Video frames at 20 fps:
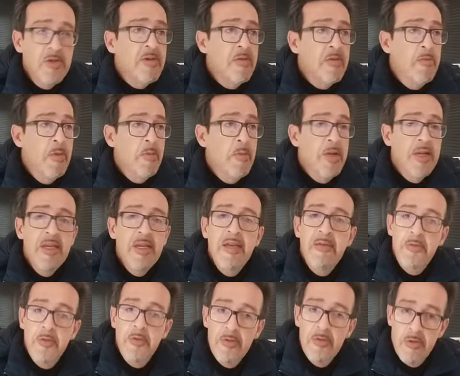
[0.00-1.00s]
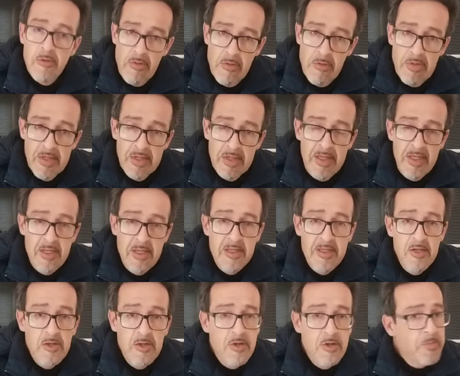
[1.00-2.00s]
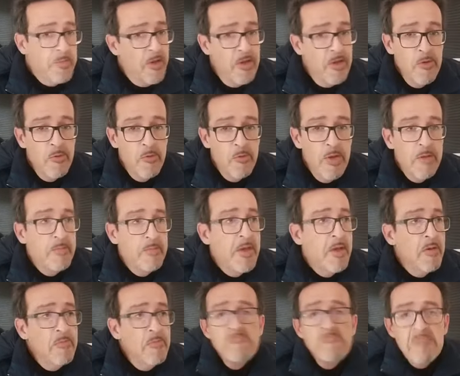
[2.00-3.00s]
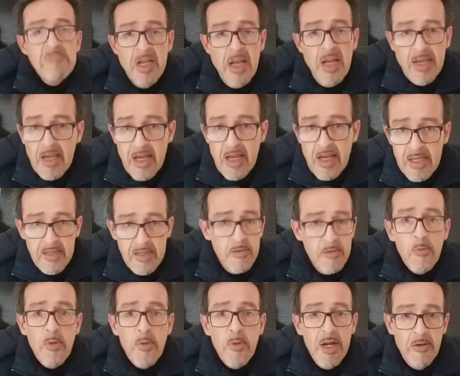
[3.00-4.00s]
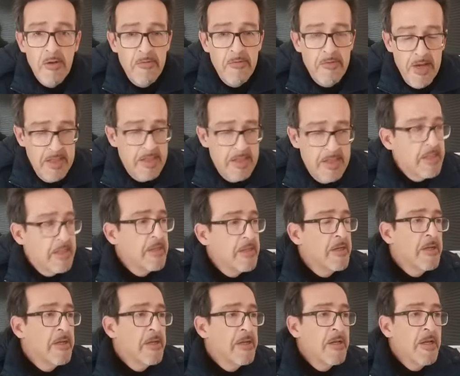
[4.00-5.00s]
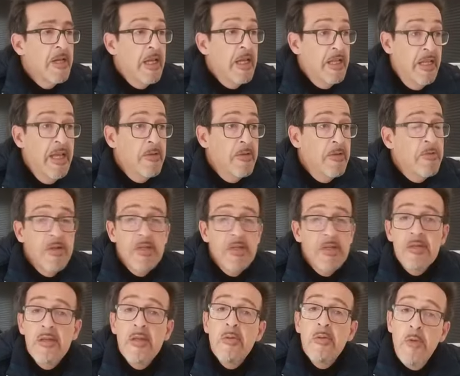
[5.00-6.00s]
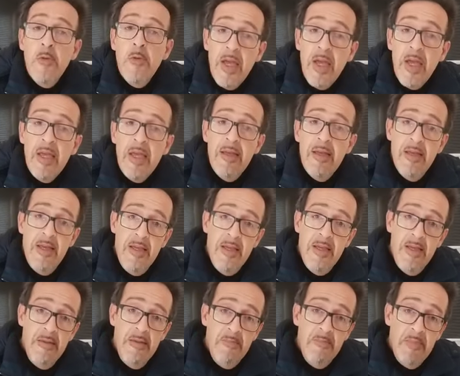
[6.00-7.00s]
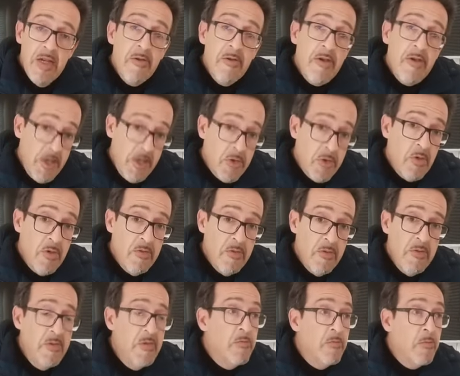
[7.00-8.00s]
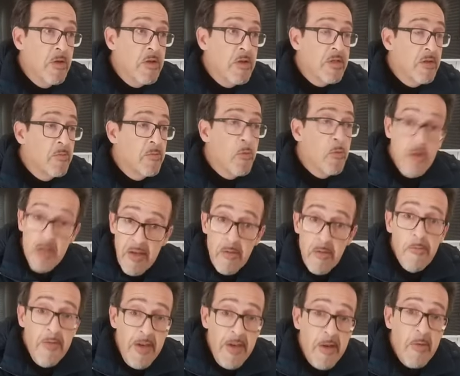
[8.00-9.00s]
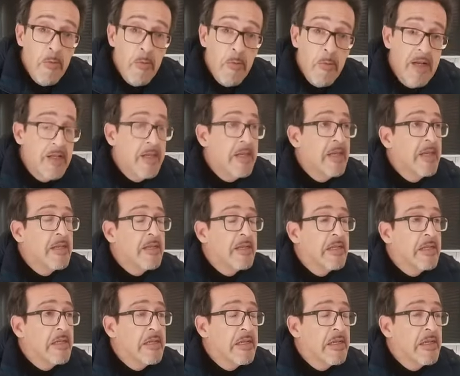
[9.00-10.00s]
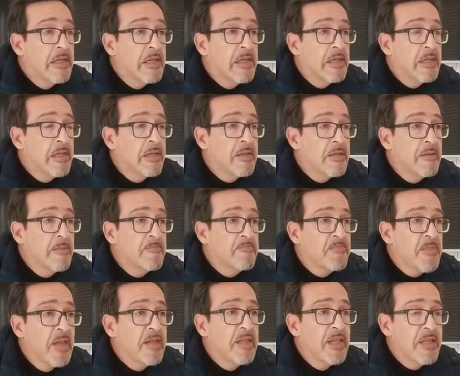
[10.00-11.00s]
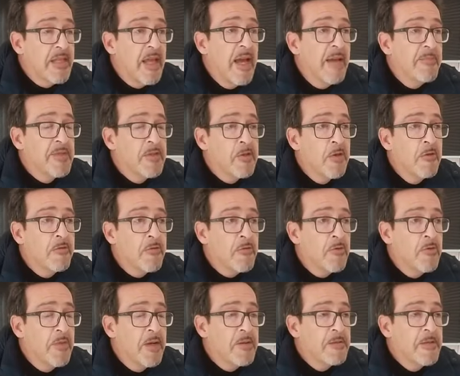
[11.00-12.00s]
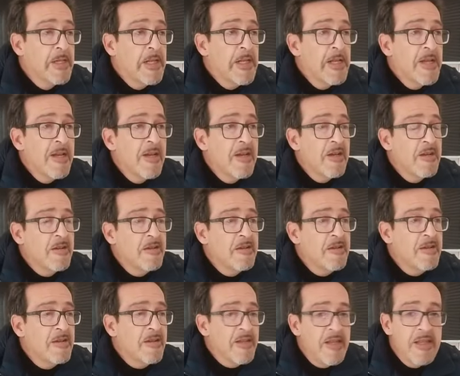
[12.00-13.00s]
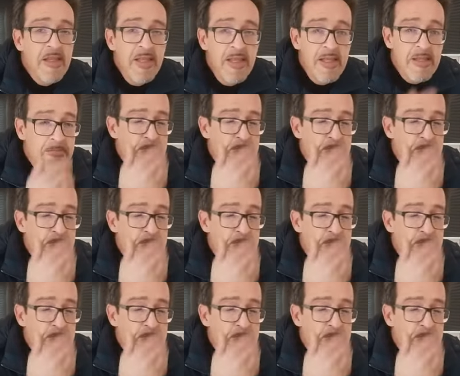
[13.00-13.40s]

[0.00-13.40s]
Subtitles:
we will give you the Roman citizenship, and you will be like us, one of us. That was the way immigration was working very well at the times of Rome. At this